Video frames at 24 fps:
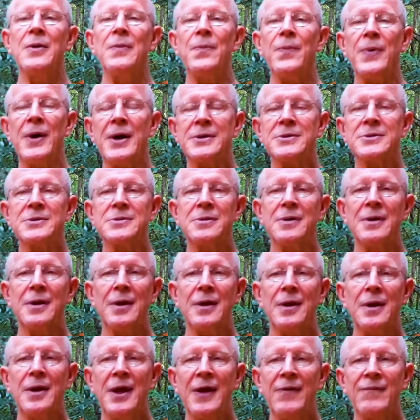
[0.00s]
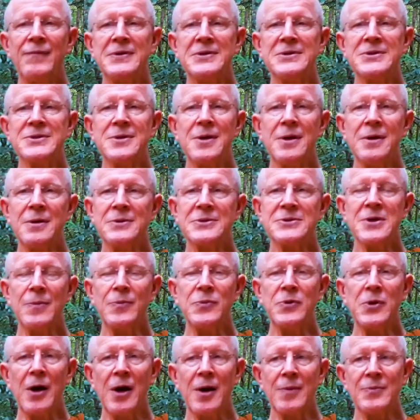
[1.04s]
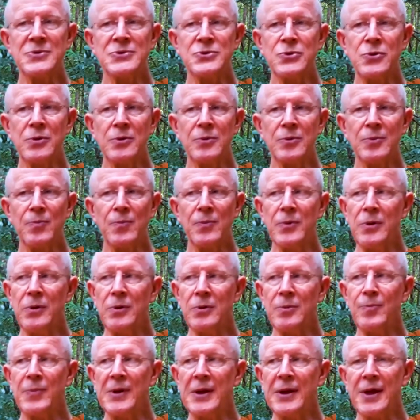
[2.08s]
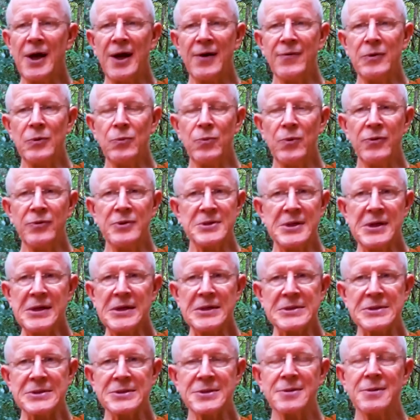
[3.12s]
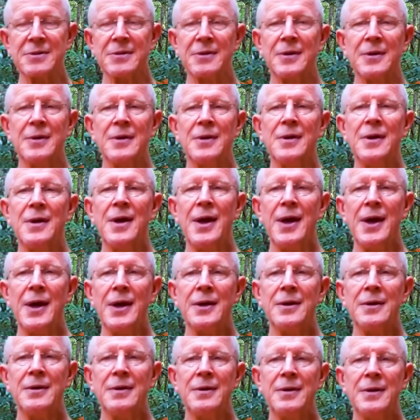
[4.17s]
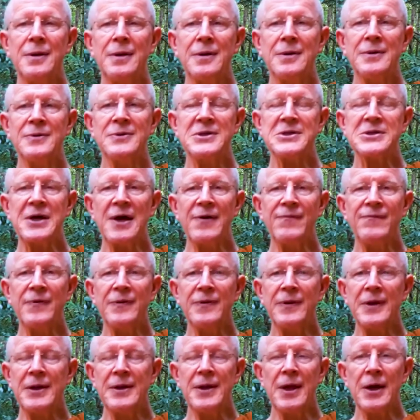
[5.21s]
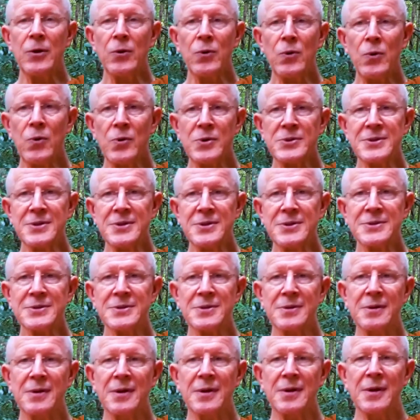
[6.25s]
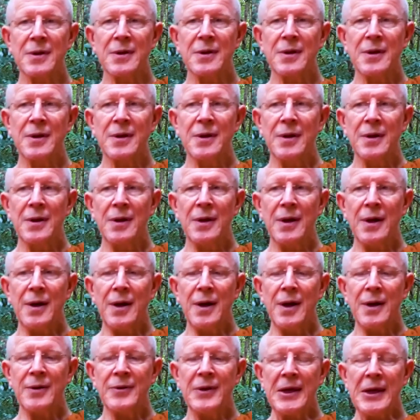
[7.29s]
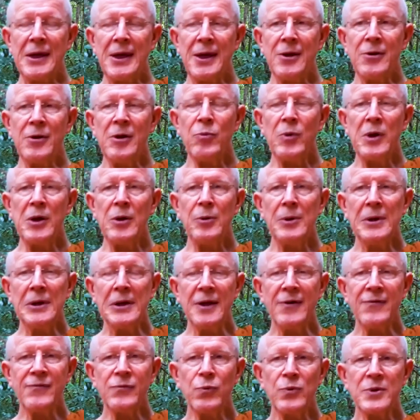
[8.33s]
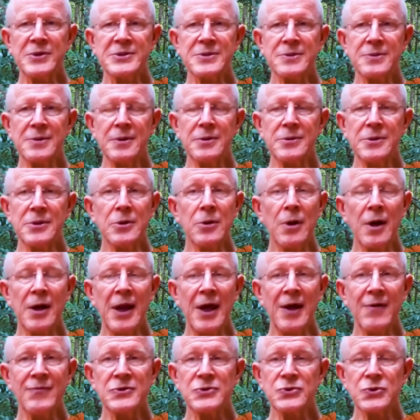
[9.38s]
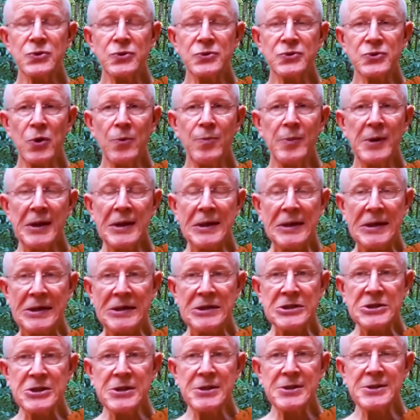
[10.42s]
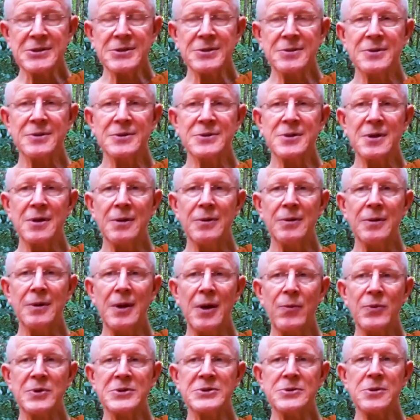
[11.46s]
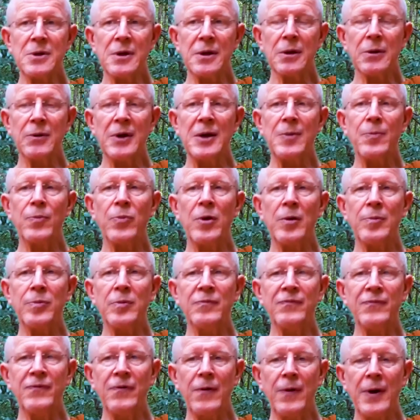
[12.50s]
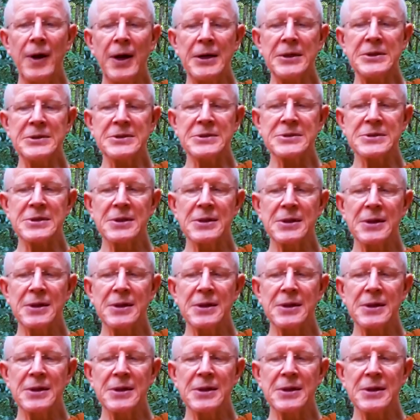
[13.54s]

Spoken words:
But even so, sometimes you'd be covered with ticks and discomfort that causes. The area where we lived did not have so many leeches, so that was not a great problem for us.